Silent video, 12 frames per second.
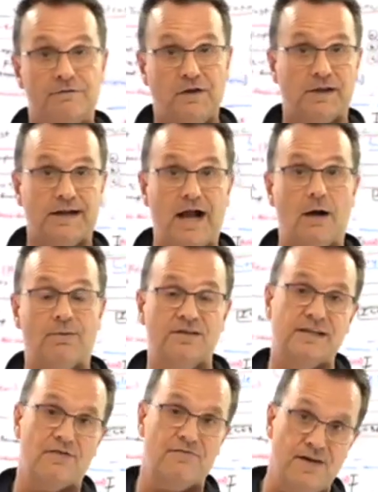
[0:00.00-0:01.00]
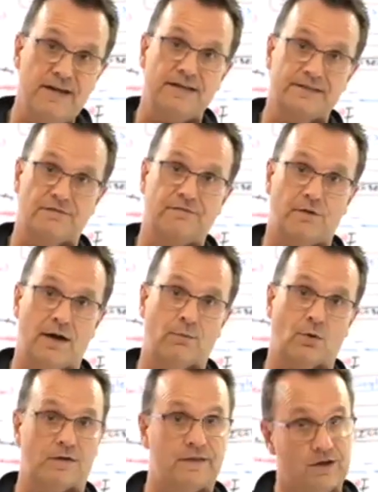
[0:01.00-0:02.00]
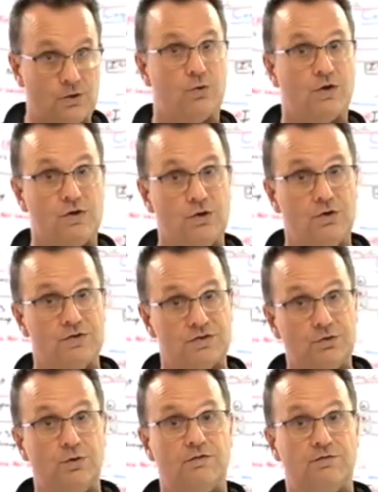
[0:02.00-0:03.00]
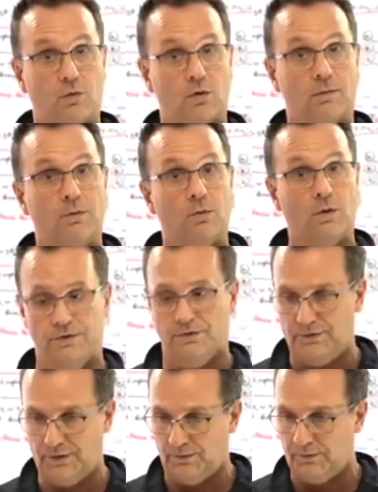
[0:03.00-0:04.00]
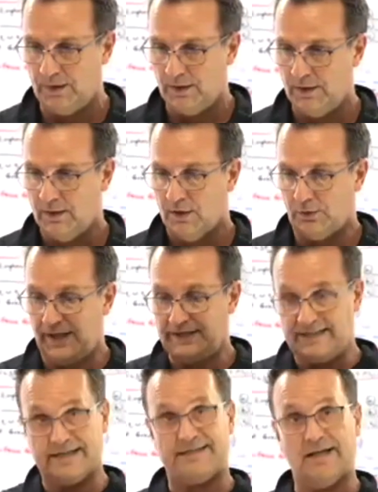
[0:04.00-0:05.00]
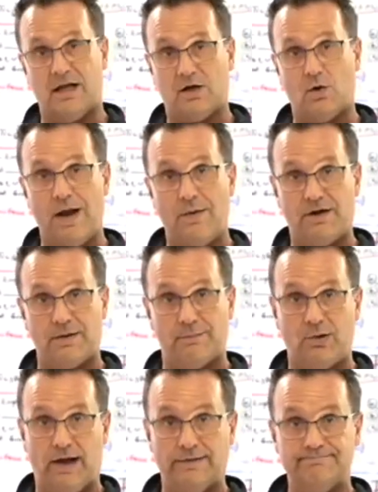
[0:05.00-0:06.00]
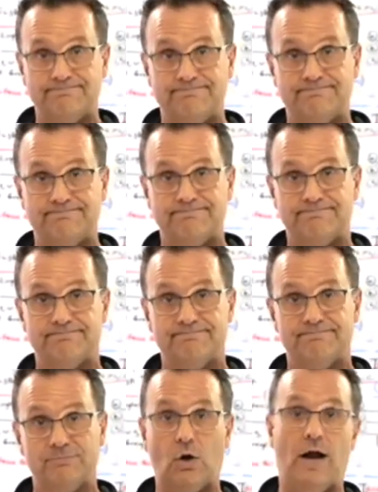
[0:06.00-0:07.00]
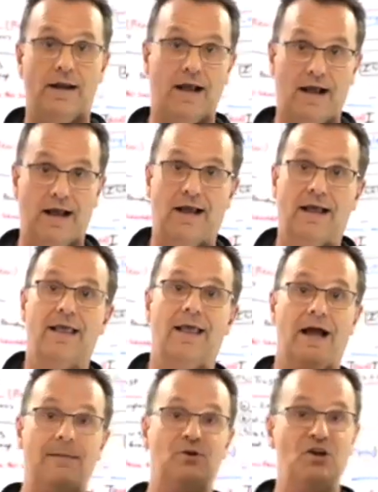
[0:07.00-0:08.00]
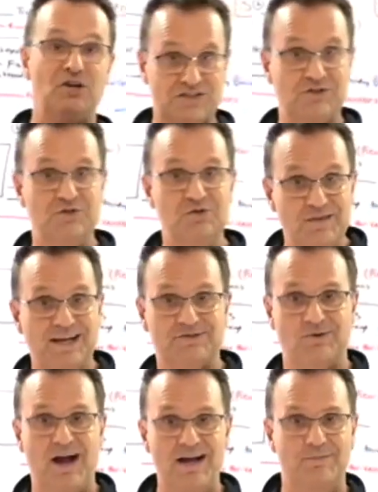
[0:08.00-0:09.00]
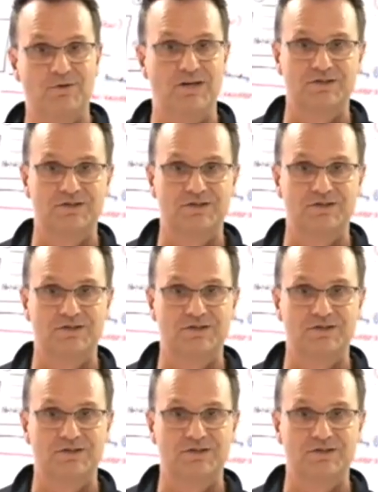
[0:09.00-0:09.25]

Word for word: fill it out because I think it's a framework that you can use to inform what you do. Okay, does that sound like a way we can play? All right, I'm going to assume that's right. I'm